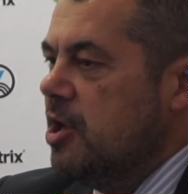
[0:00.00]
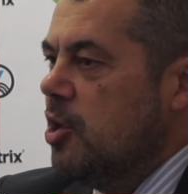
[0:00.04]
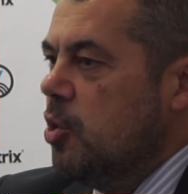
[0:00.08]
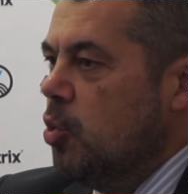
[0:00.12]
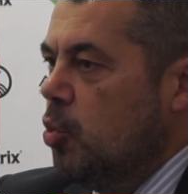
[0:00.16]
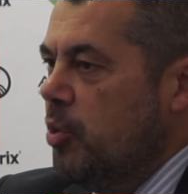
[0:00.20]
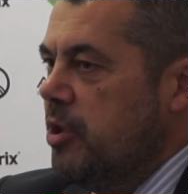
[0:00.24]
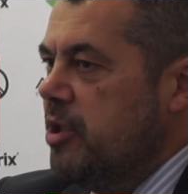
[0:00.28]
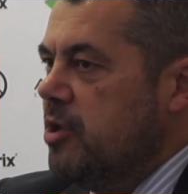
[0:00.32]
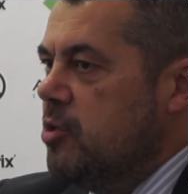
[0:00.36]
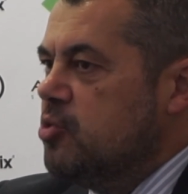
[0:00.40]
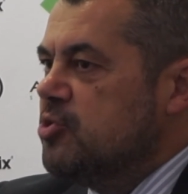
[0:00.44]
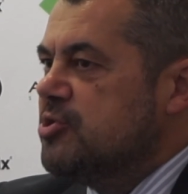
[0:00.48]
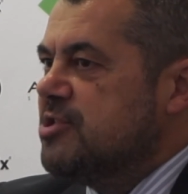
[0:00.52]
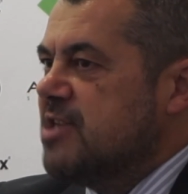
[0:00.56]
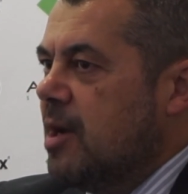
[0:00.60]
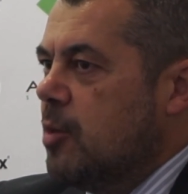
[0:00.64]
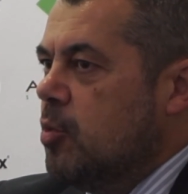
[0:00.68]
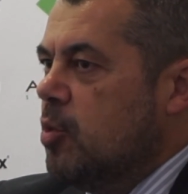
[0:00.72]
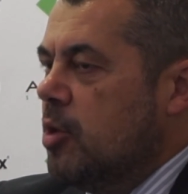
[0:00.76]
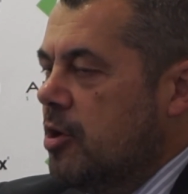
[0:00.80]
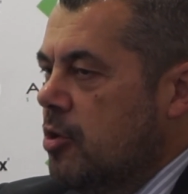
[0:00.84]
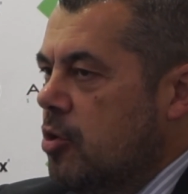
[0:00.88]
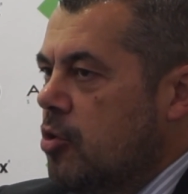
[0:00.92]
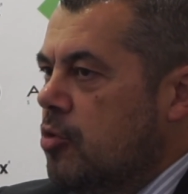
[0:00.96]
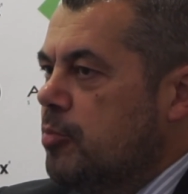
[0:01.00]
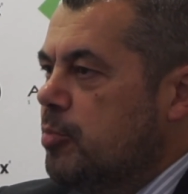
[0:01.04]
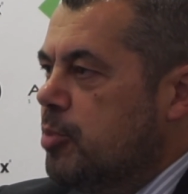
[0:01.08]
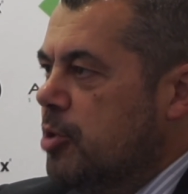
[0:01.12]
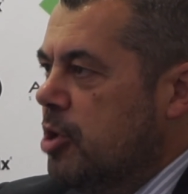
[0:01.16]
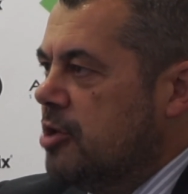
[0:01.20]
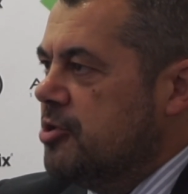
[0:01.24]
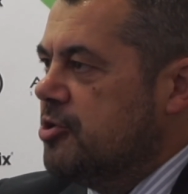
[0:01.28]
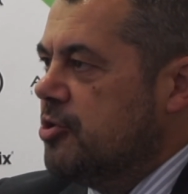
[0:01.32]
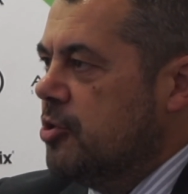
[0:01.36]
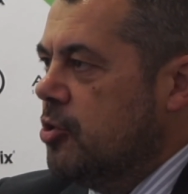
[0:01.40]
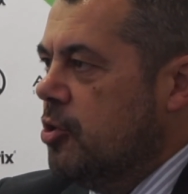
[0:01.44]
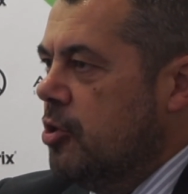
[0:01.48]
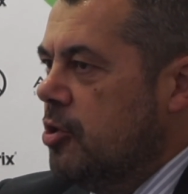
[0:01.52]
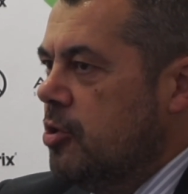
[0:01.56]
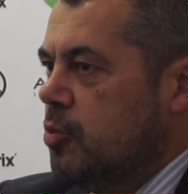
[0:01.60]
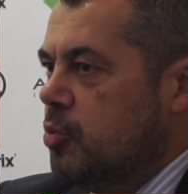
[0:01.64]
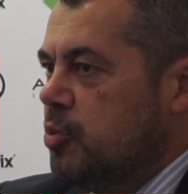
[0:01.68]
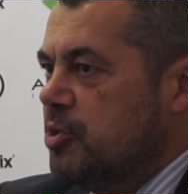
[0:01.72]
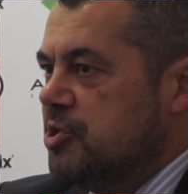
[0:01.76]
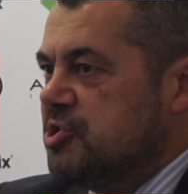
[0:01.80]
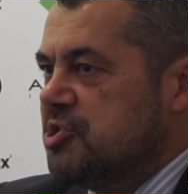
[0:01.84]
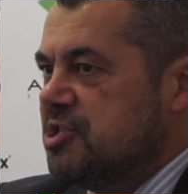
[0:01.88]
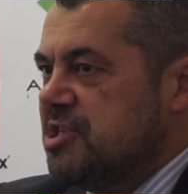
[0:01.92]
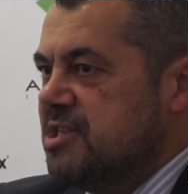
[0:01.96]
we use our own protocol,
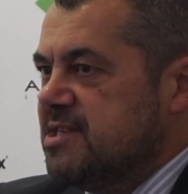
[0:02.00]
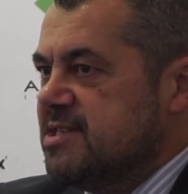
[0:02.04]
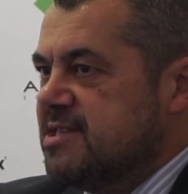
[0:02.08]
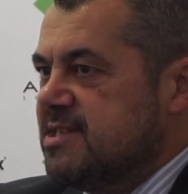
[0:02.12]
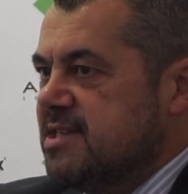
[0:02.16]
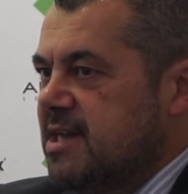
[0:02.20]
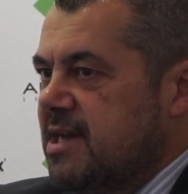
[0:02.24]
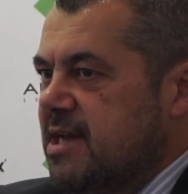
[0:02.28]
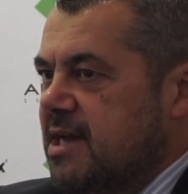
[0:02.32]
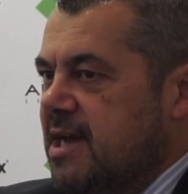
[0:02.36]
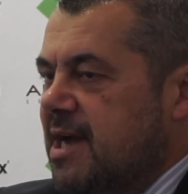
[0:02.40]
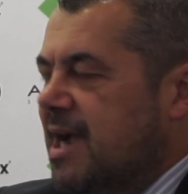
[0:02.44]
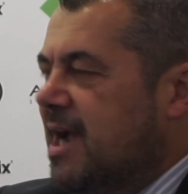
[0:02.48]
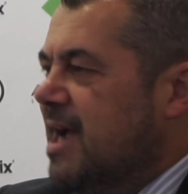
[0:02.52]
which is a